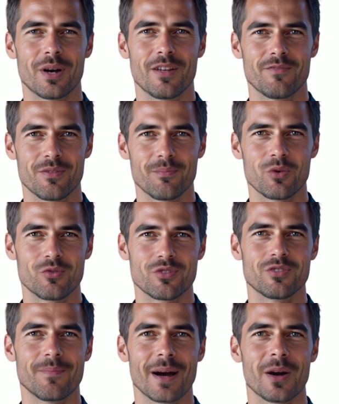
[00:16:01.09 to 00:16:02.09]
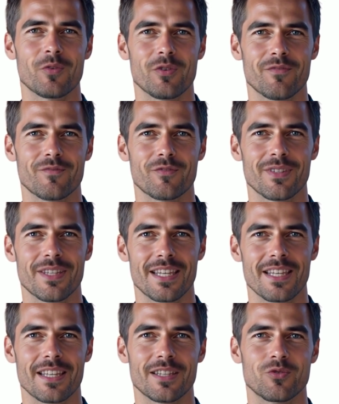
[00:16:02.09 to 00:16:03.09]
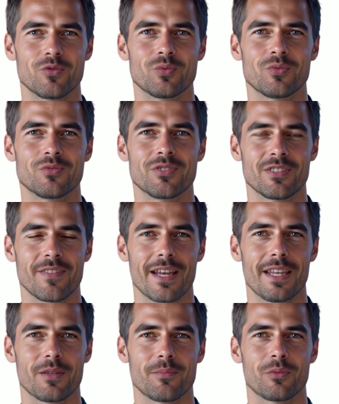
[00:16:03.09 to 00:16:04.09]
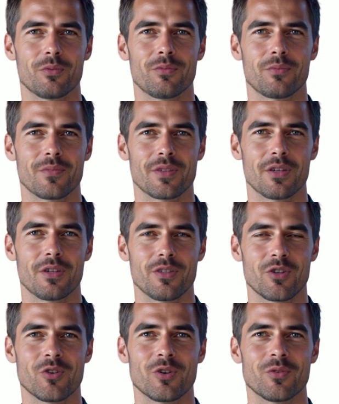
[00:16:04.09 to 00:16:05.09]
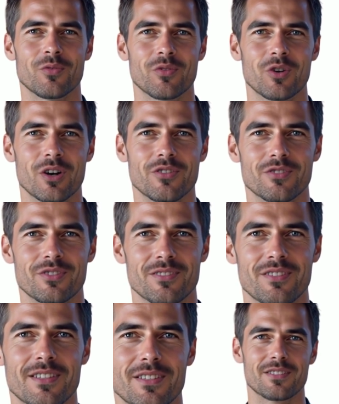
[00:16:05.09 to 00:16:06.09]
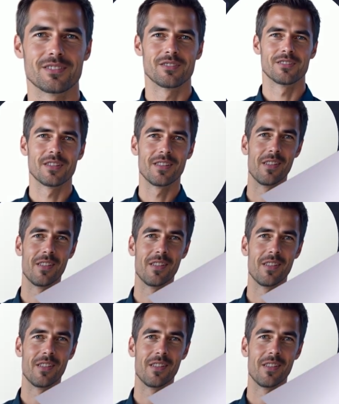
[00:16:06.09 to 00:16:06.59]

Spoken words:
to one of the most powerful healing tools available, your own consciousness.